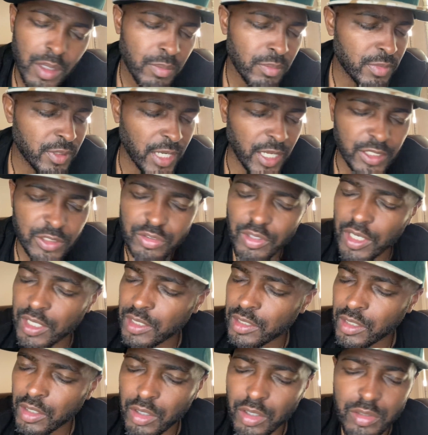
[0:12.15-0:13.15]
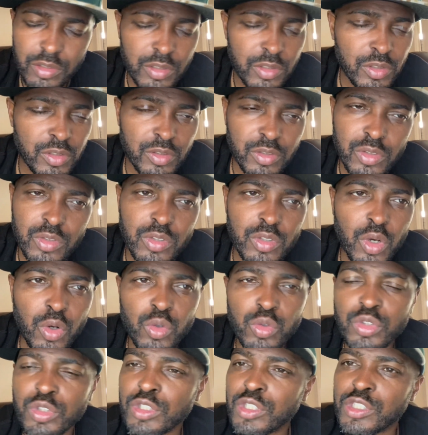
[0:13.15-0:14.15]
Not trying to cause
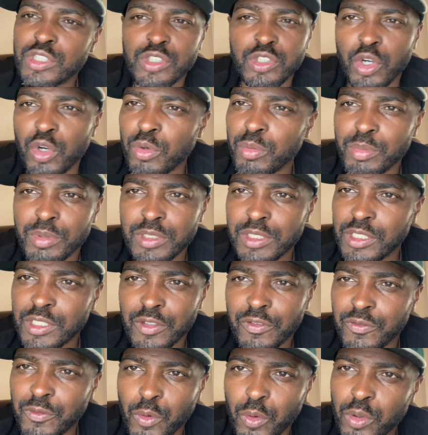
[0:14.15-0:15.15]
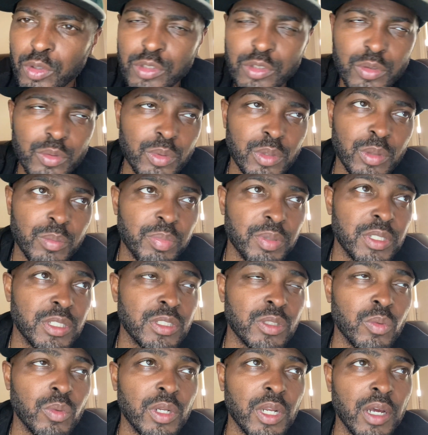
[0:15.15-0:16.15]
no disturbance in the force or in the
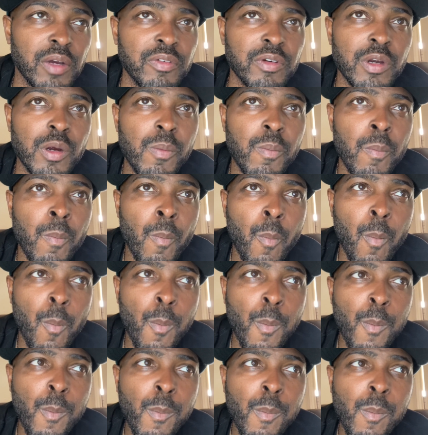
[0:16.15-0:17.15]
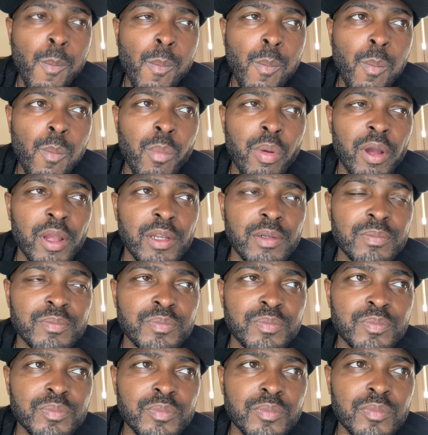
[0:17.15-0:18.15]
peace or whatever. But
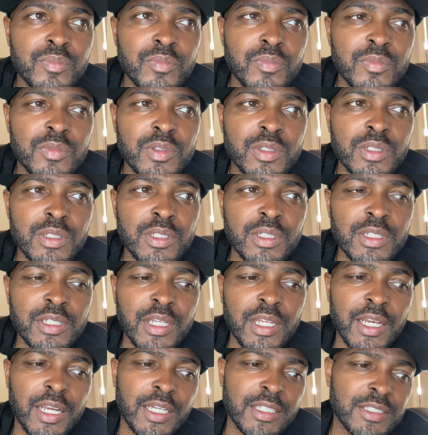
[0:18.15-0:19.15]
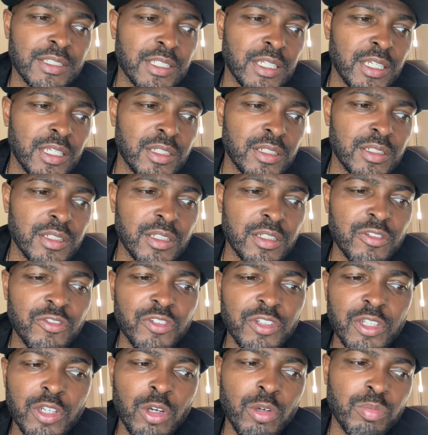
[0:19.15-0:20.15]
like I said in a
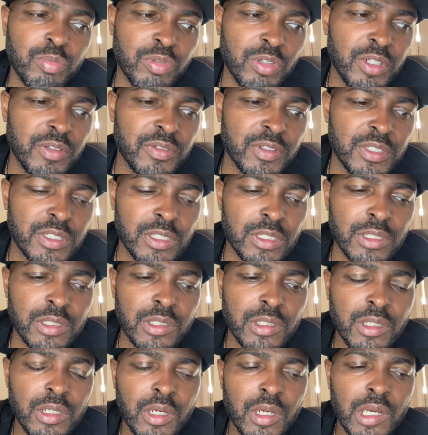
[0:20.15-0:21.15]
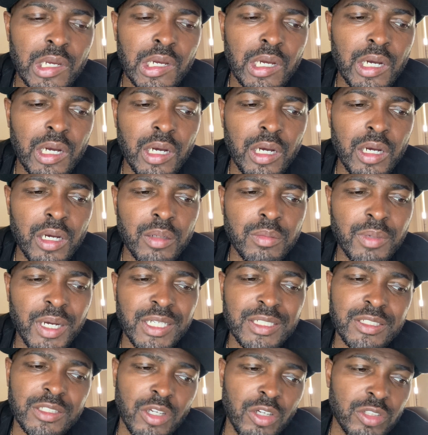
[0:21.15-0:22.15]
video previously,
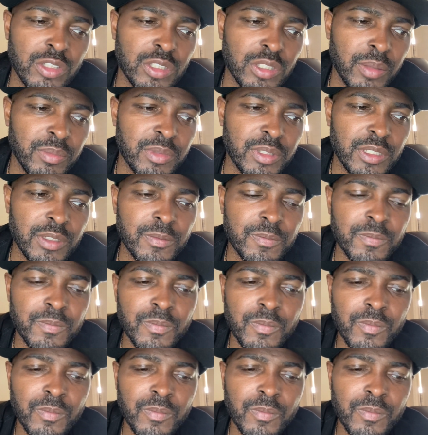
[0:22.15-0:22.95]
I saw something